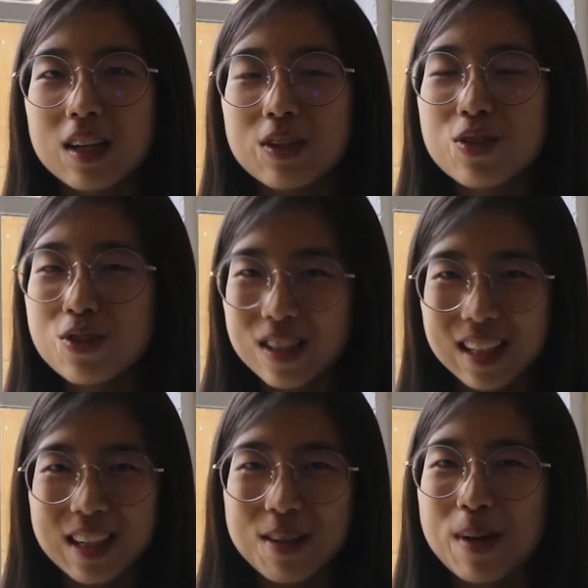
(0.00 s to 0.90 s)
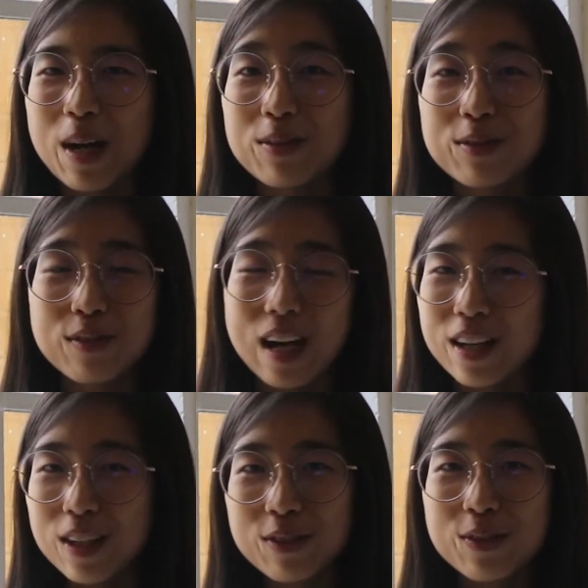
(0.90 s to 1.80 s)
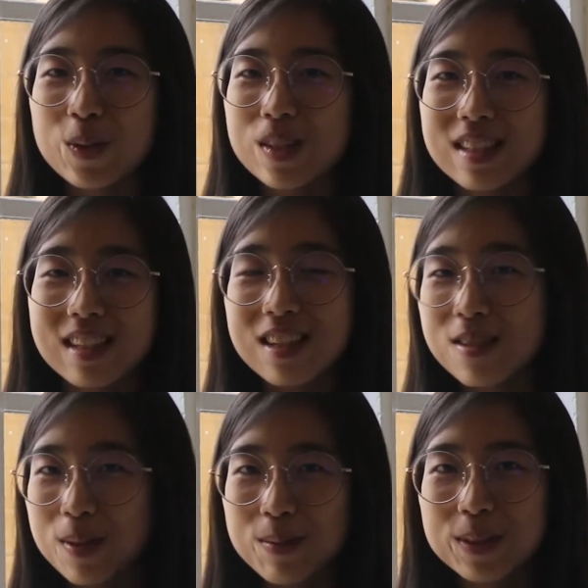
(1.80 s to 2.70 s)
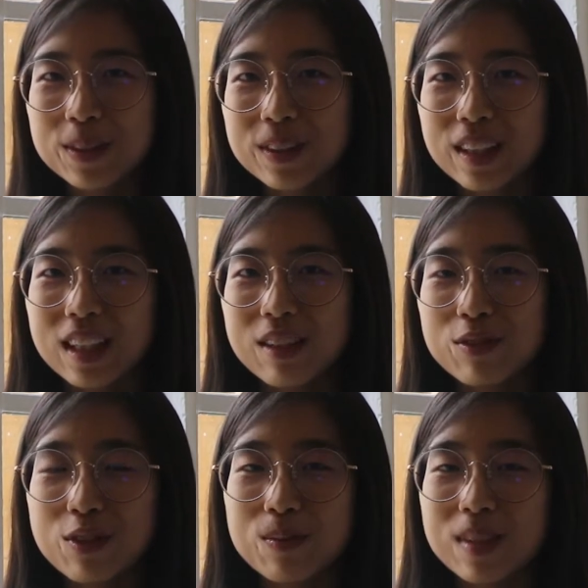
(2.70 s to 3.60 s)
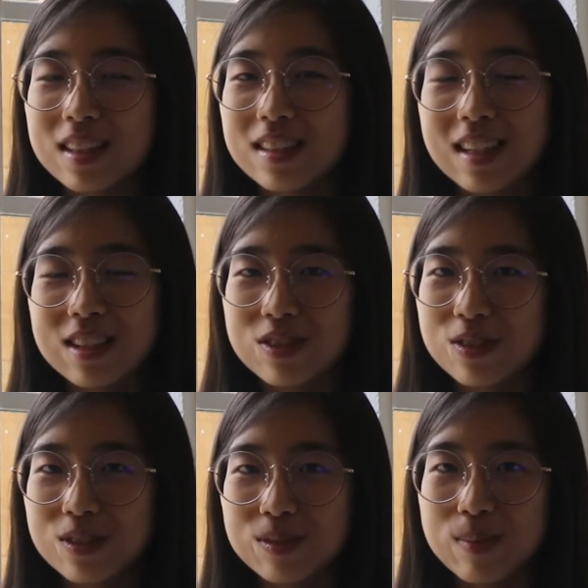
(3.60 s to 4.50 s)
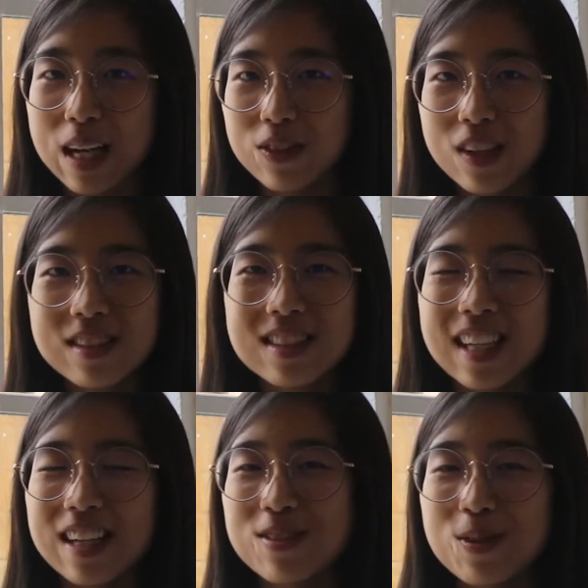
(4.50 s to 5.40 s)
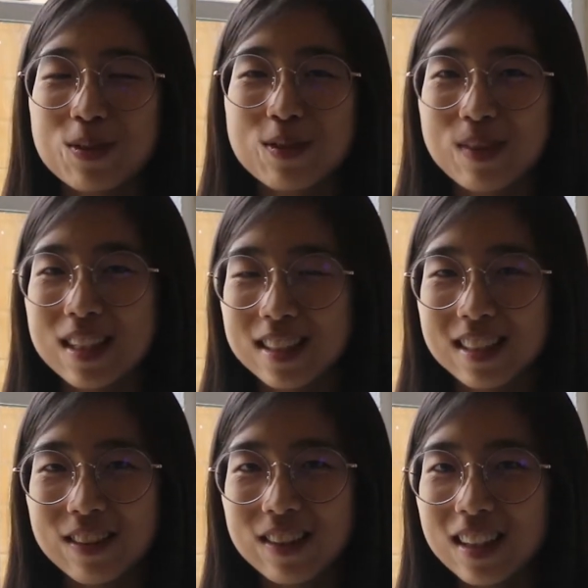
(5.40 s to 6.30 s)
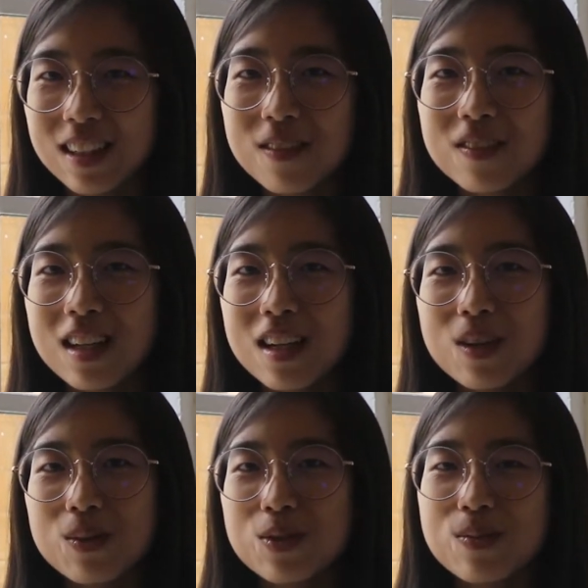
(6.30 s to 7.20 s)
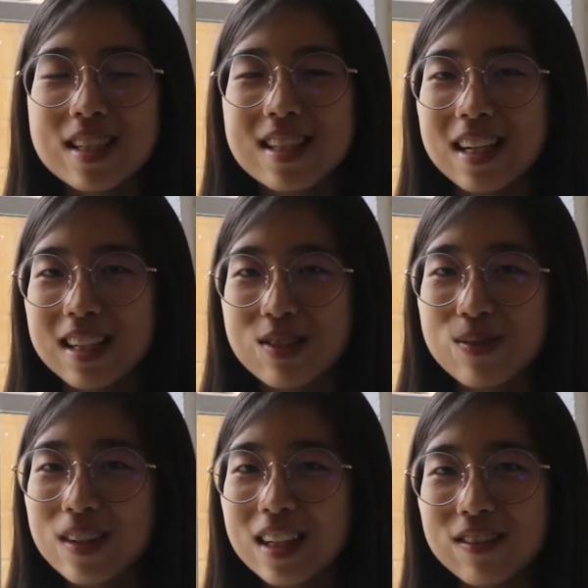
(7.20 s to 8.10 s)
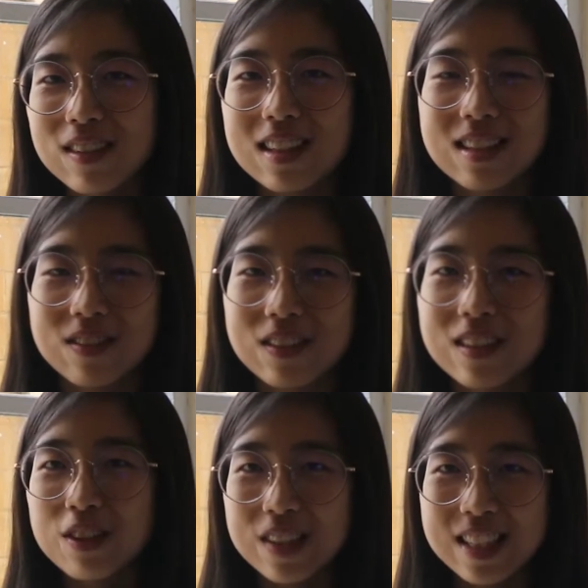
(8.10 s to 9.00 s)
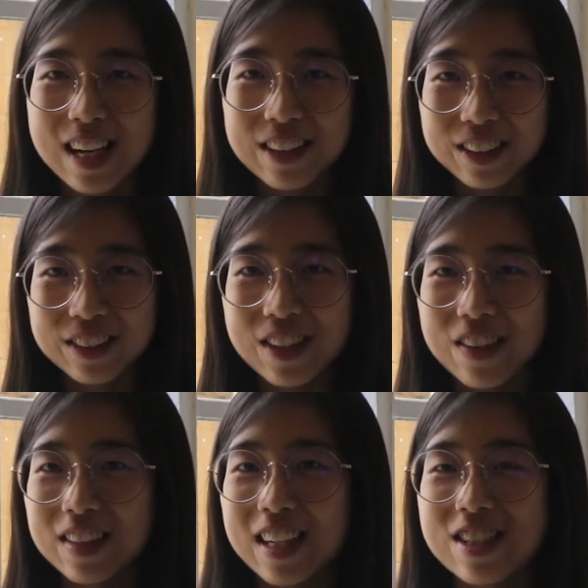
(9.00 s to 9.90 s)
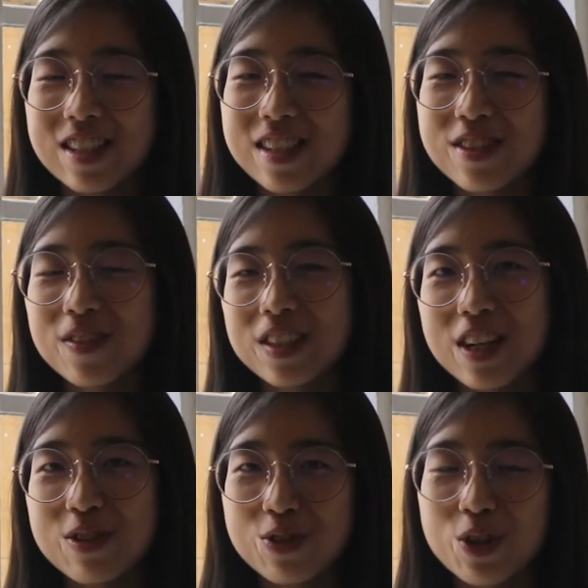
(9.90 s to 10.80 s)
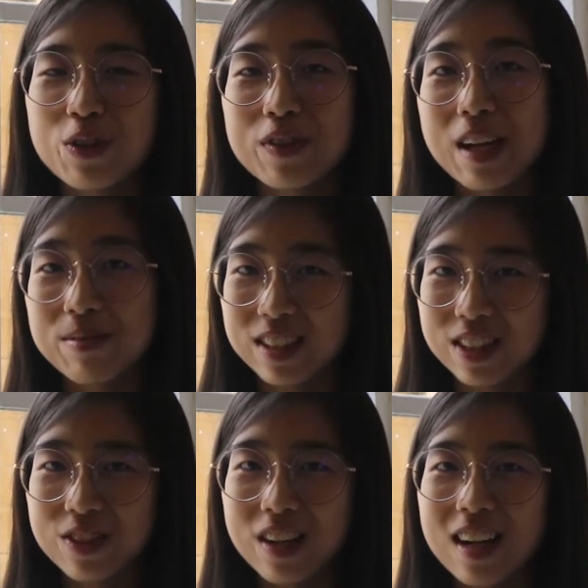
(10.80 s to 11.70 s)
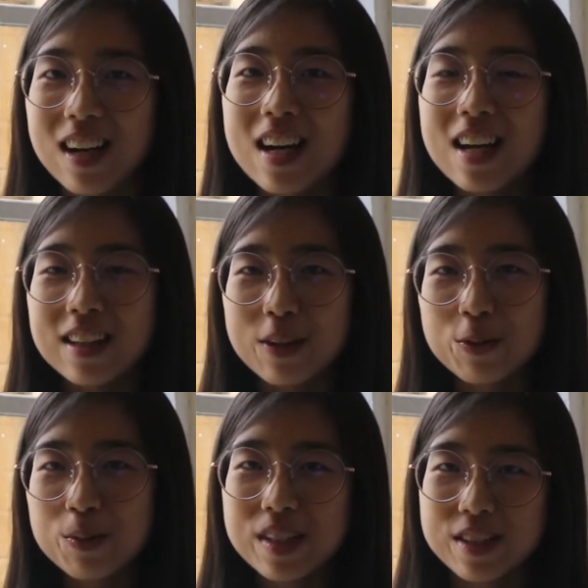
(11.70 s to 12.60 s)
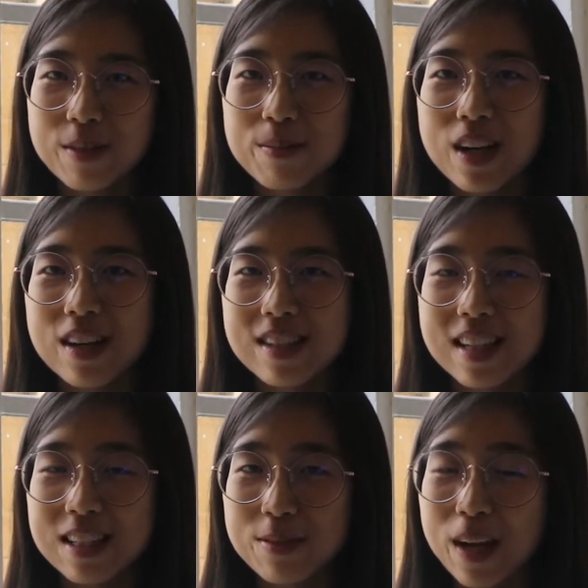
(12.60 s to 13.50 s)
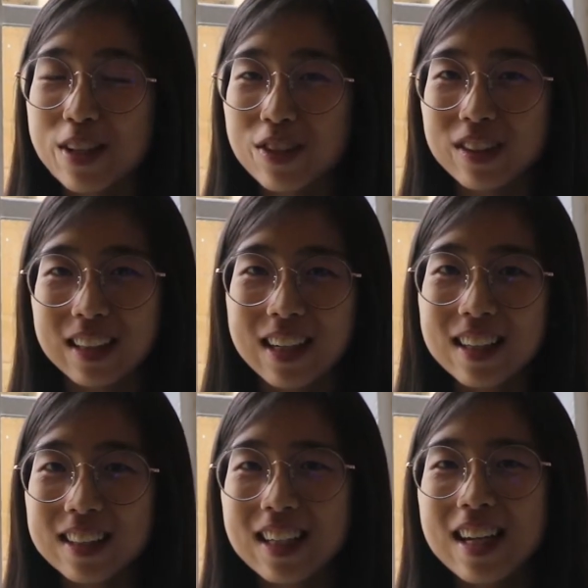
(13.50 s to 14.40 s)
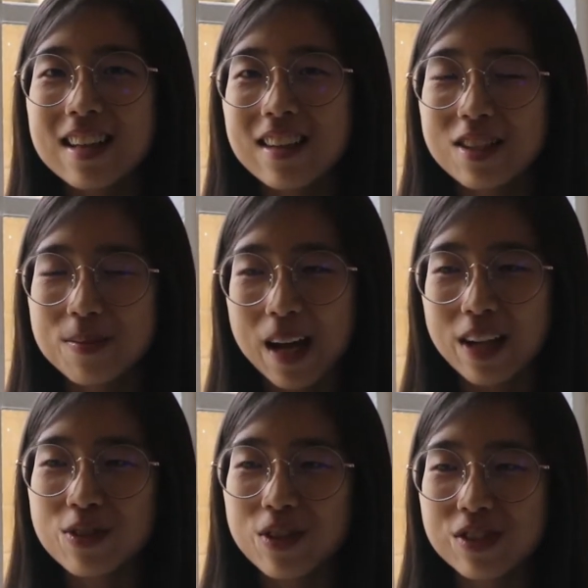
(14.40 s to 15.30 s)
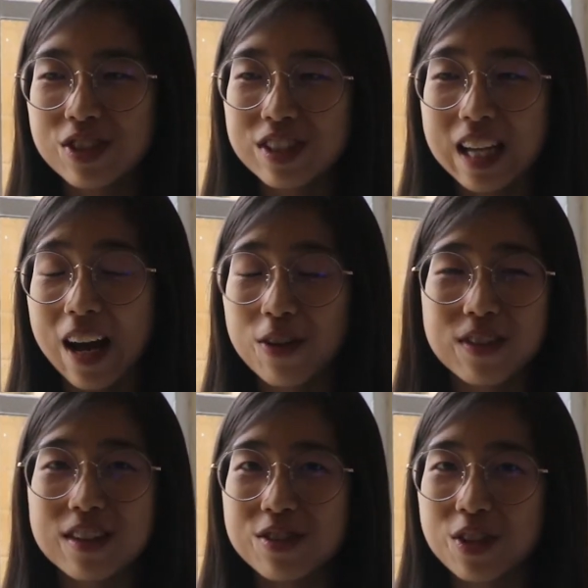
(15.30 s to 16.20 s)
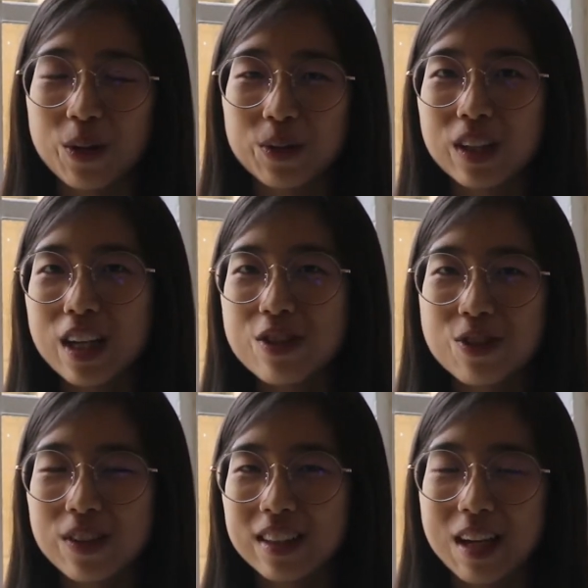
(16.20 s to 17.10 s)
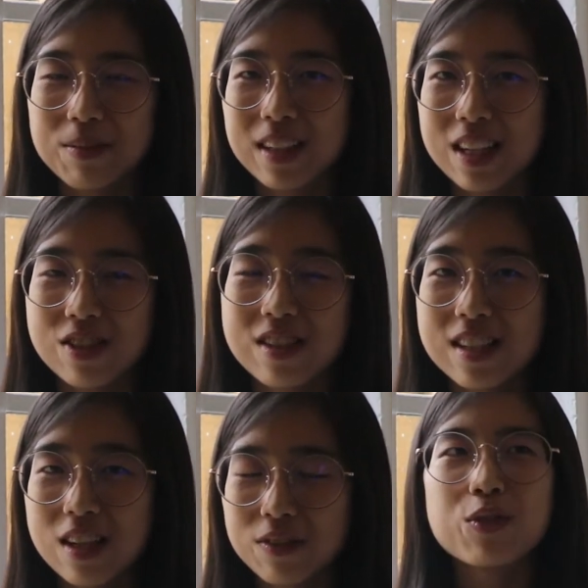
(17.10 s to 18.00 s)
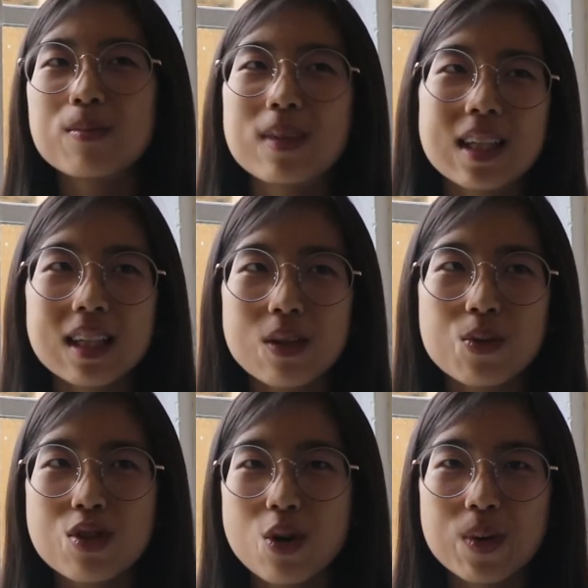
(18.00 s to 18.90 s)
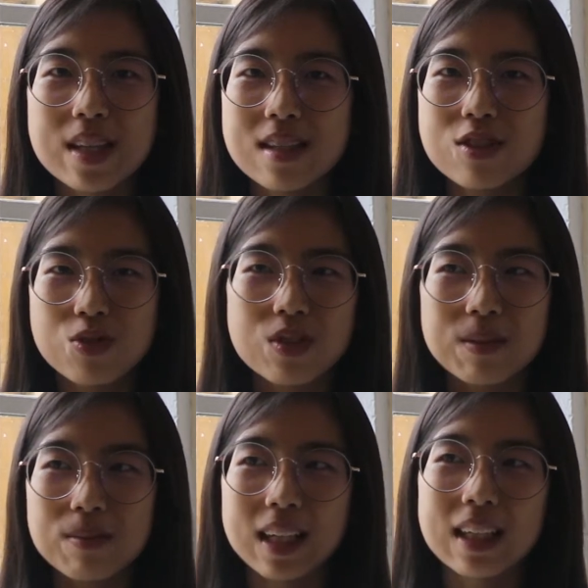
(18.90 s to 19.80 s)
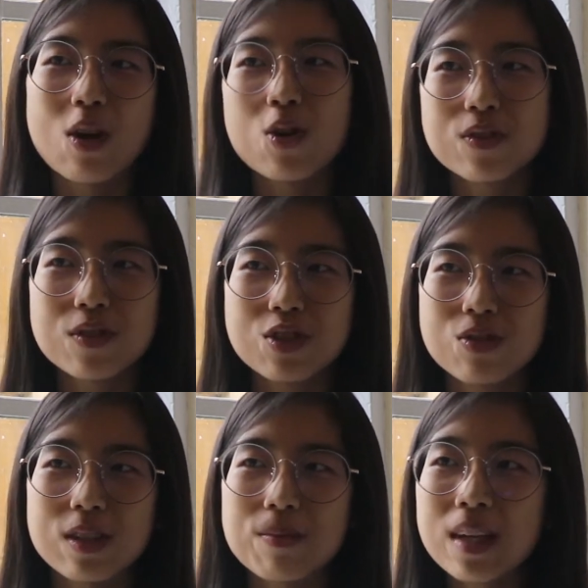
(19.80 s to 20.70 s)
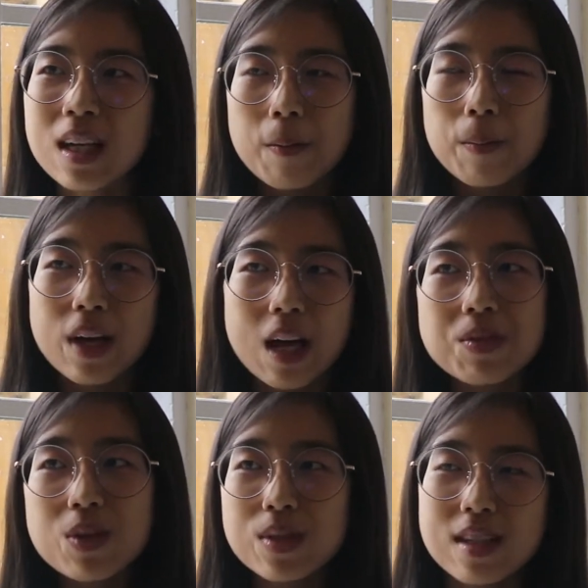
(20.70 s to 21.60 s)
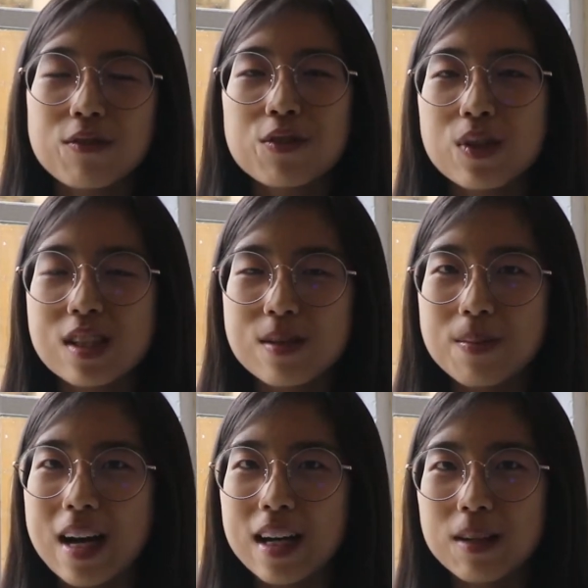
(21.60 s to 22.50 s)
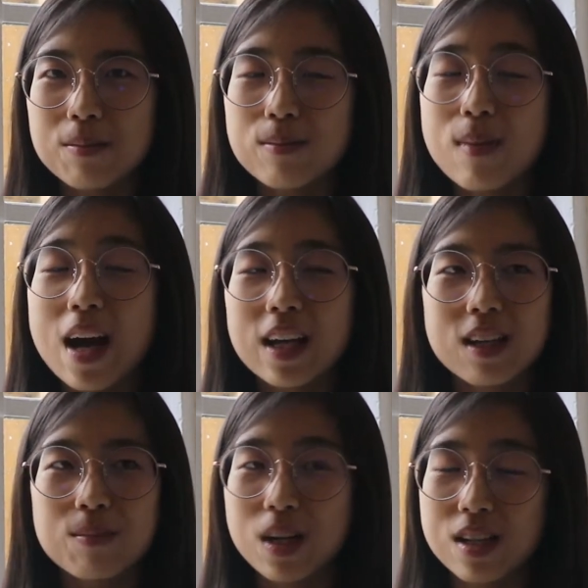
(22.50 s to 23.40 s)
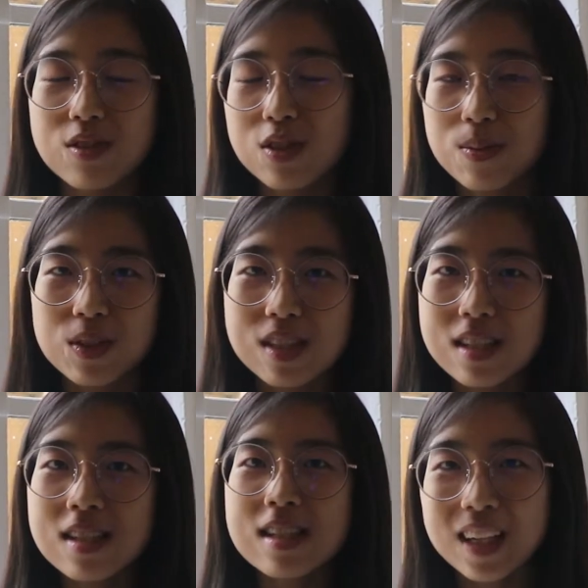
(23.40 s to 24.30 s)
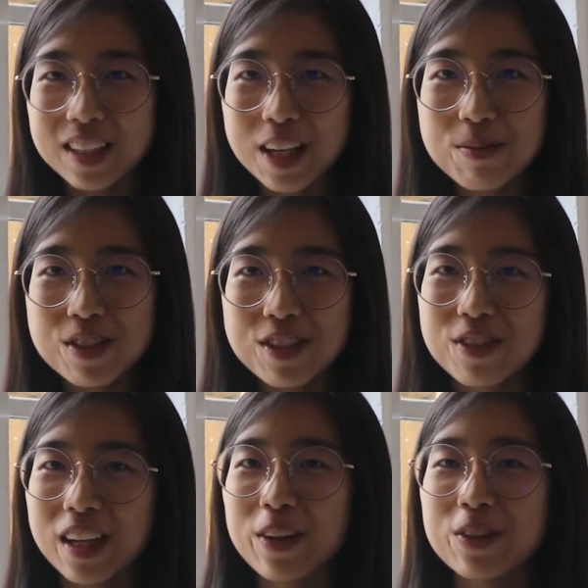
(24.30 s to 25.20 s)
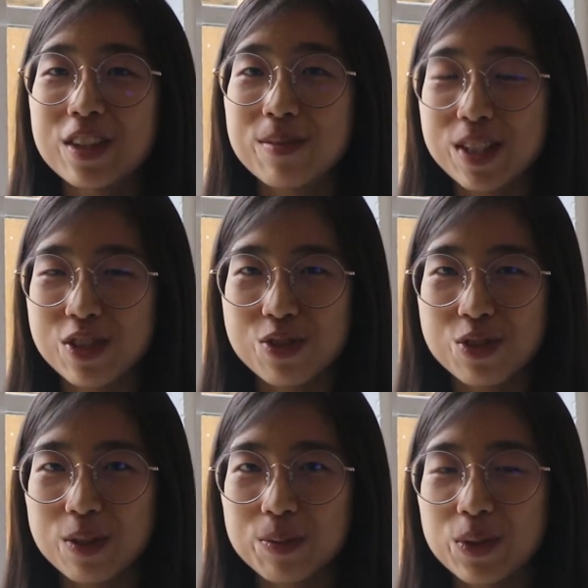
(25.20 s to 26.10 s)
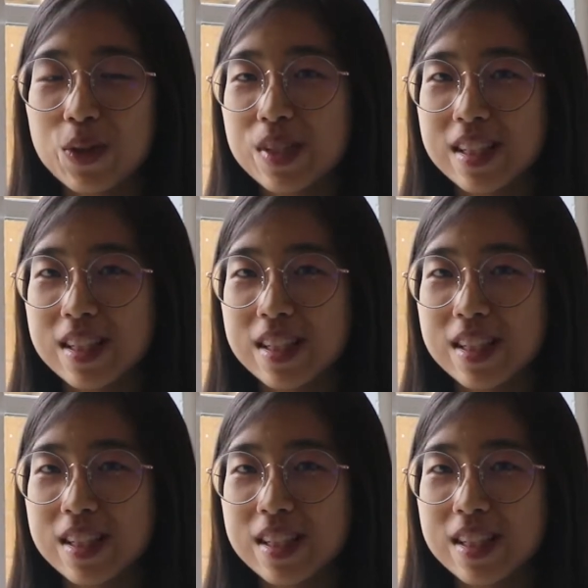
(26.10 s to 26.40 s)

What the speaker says: usually about 5 or 6 people from international backgrounds get into Oxford Medicine every year, which means that it's really, really difficult. No matter how good your application is, no matter how strong of an applicant you are, there will be some parts that depend on luck, that depend on just how things go during the application itself. For me, it was always a dream, like an Oxford dream. Perhaps it was influenced by my personal experiences. I came to the UK on an immersion trip when I was